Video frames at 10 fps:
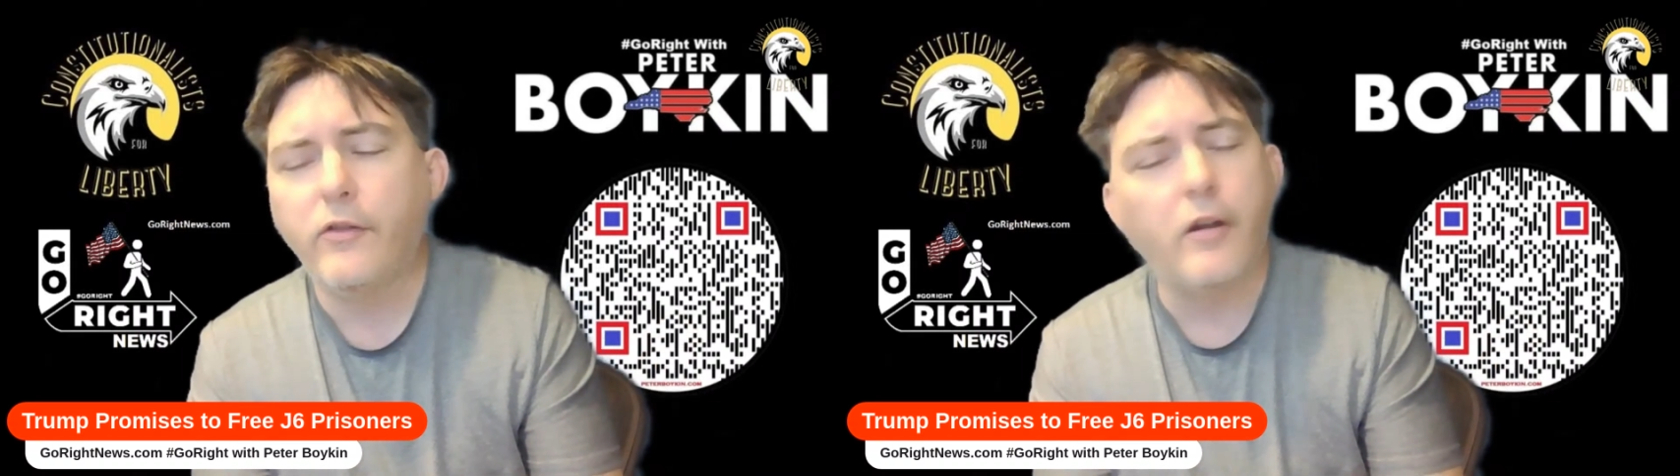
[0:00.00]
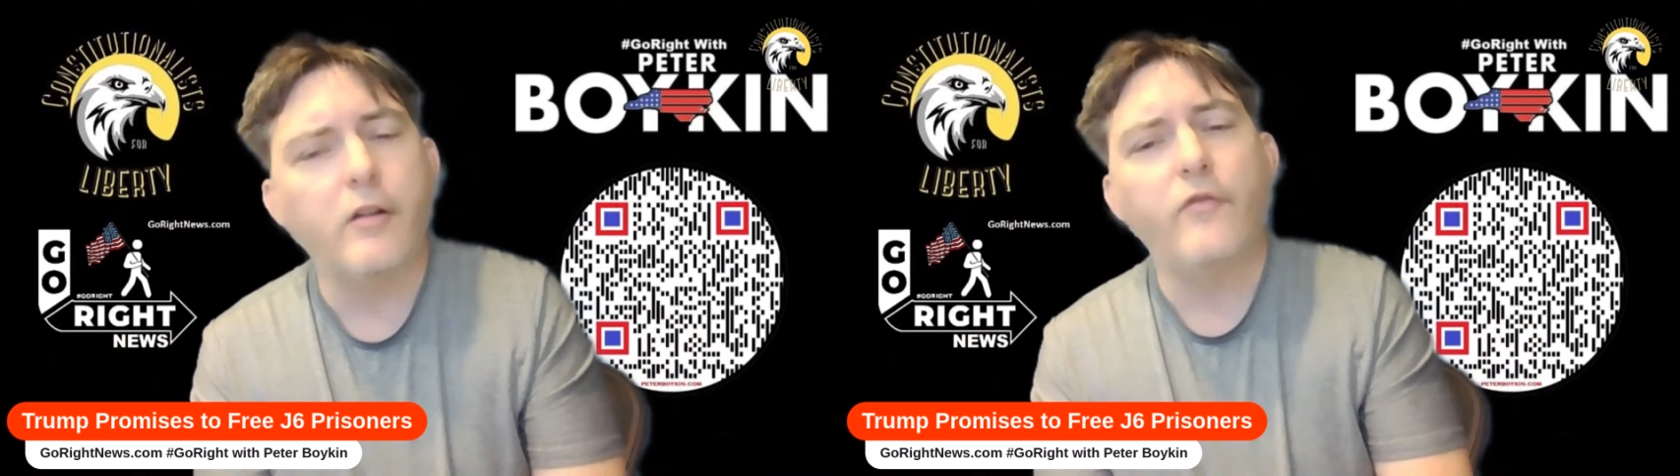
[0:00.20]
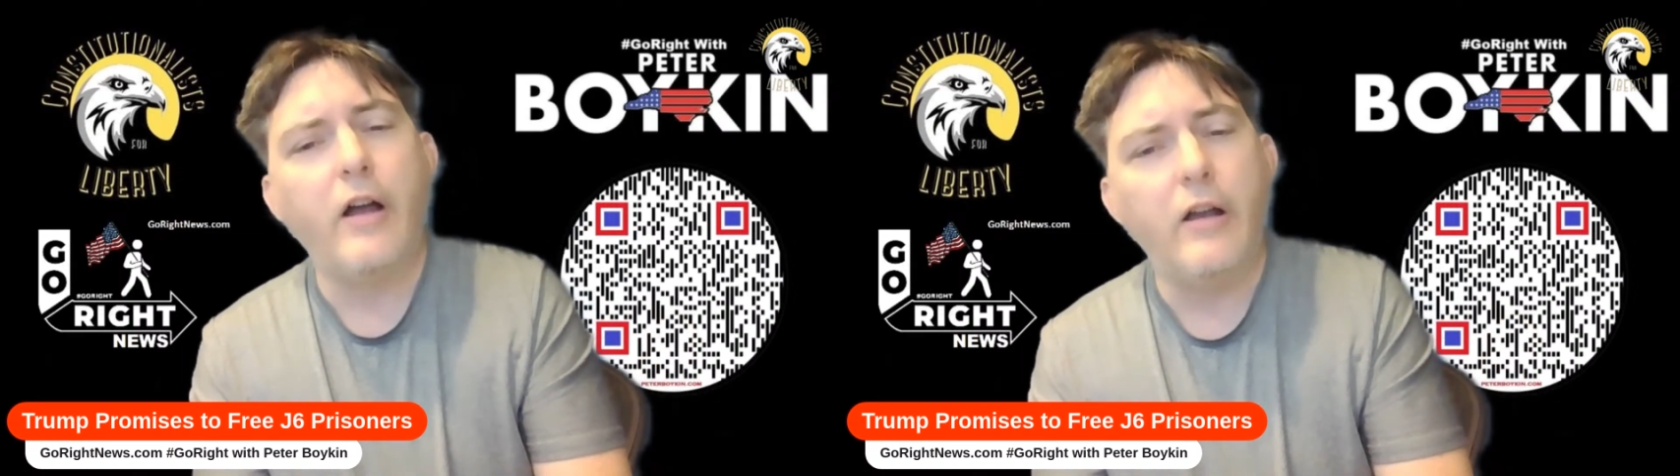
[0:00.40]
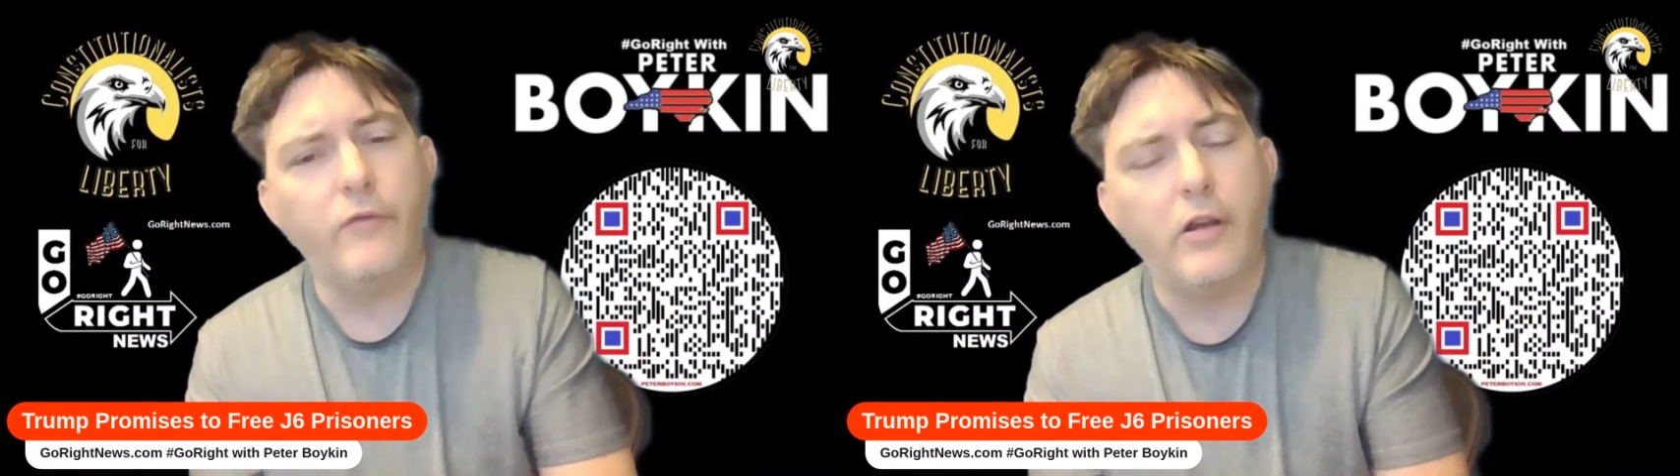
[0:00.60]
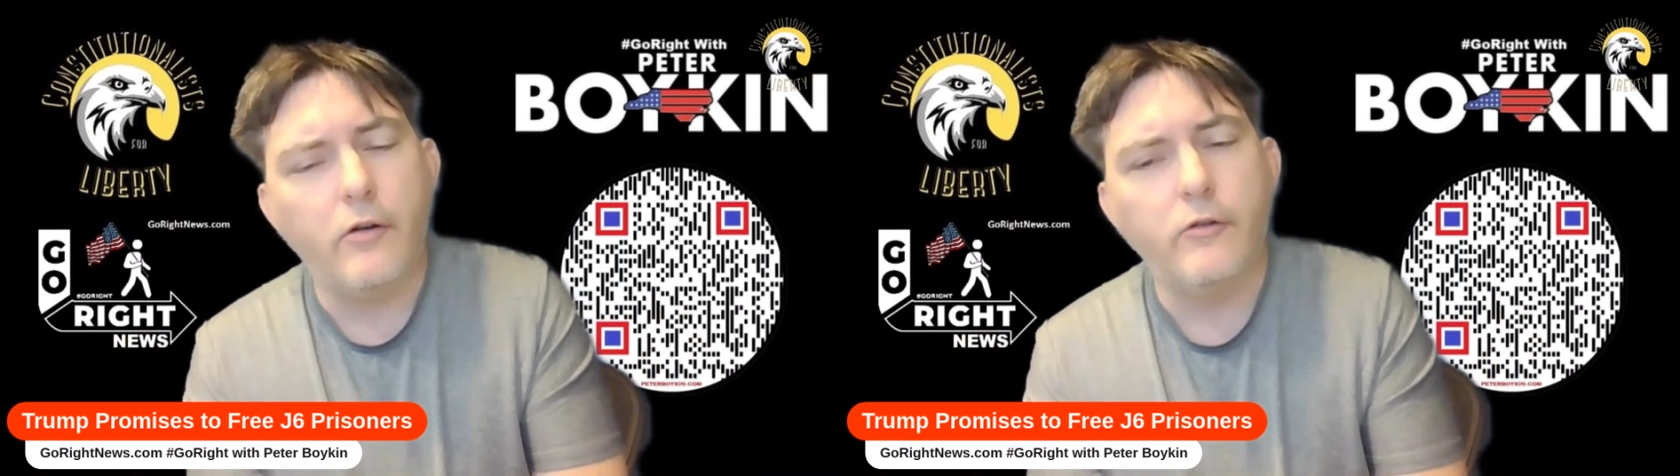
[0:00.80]
35
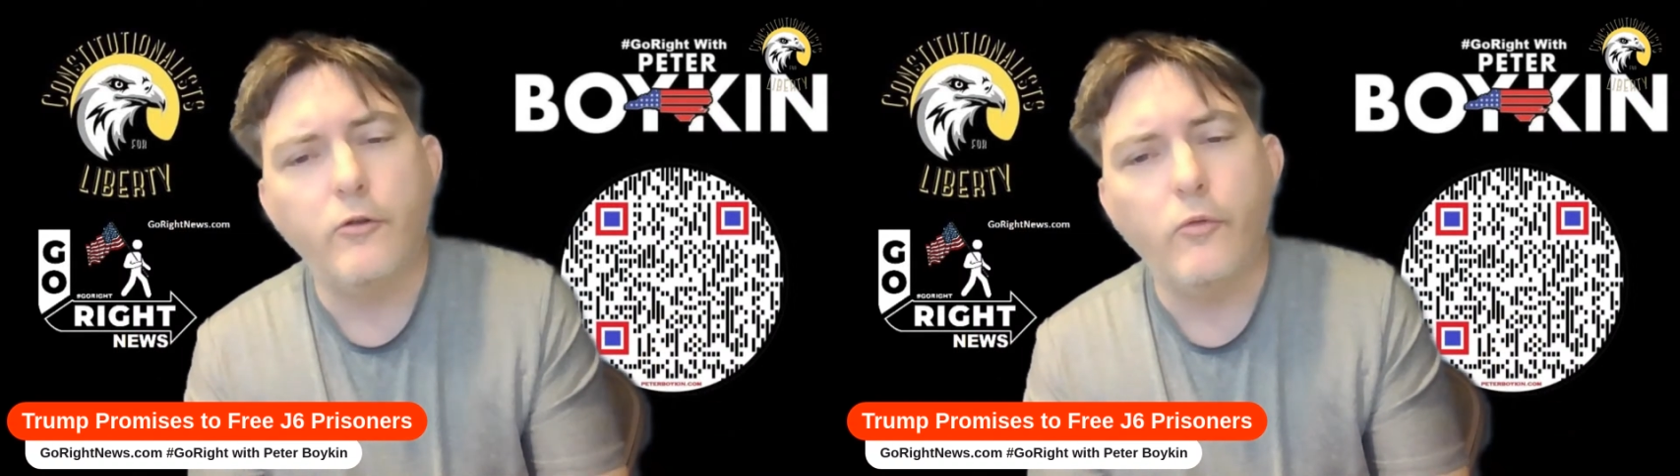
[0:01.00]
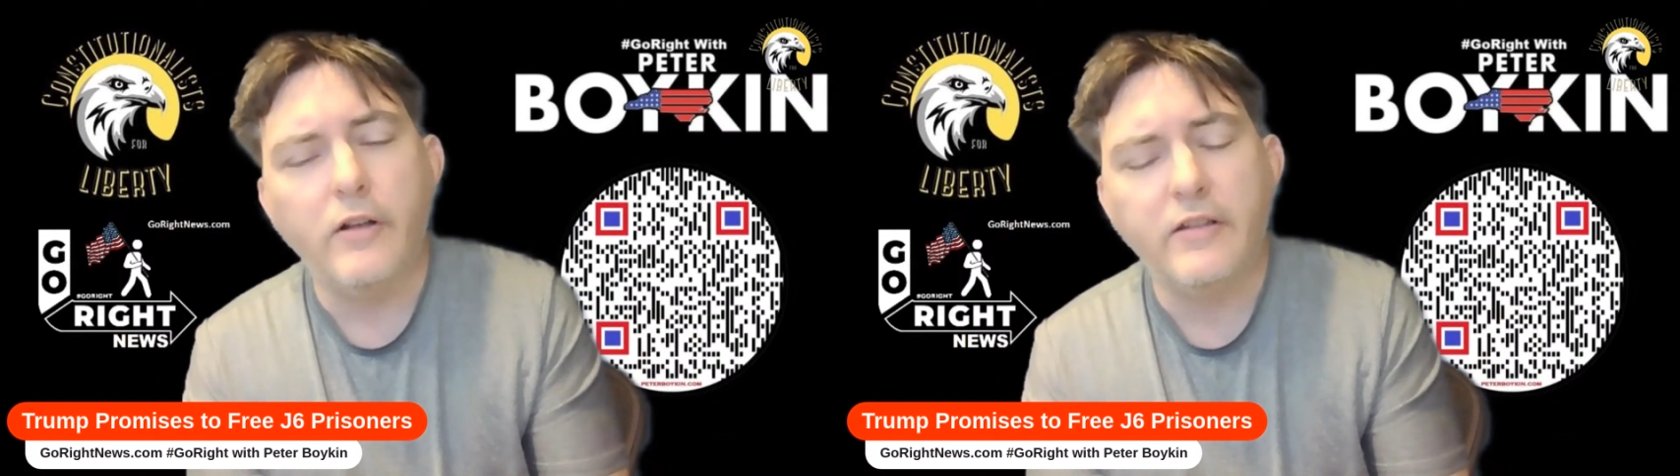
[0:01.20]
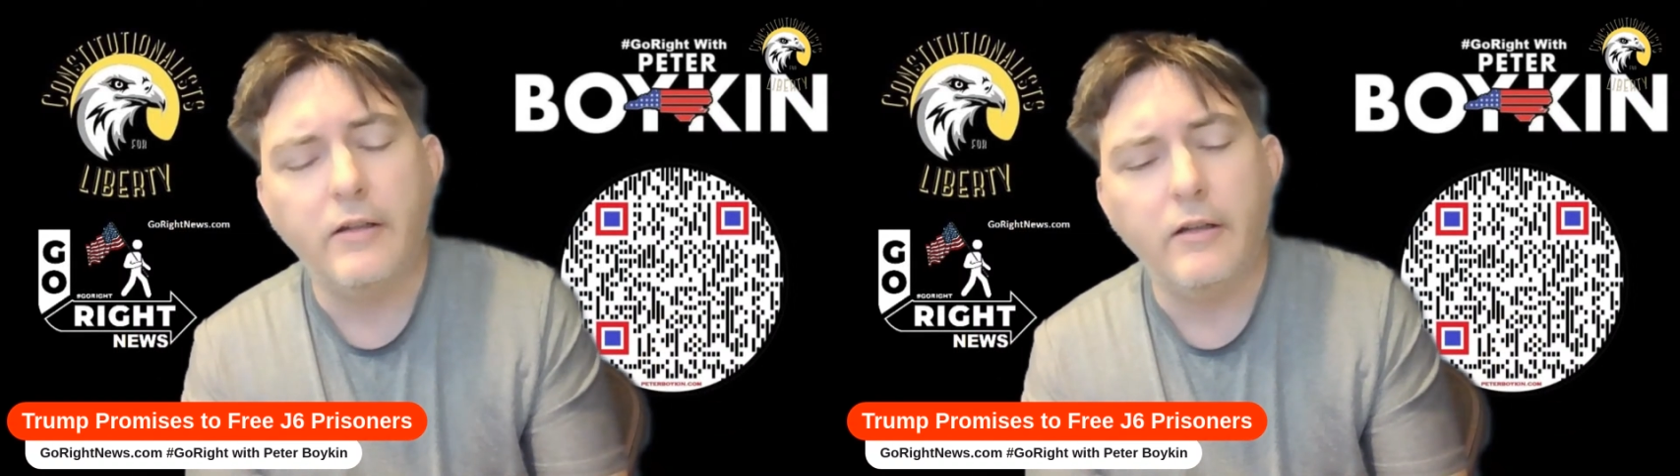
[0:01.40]
years, who wasn't